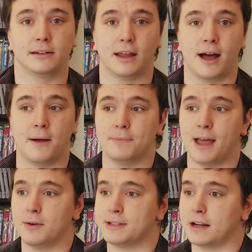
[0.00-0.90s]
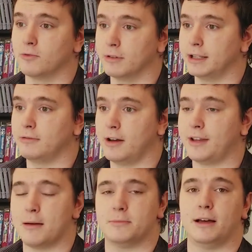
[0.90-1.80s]
I was at a really rough
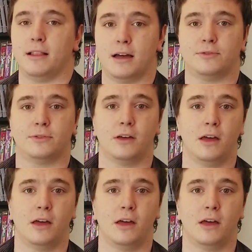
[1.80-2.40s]
time in my life,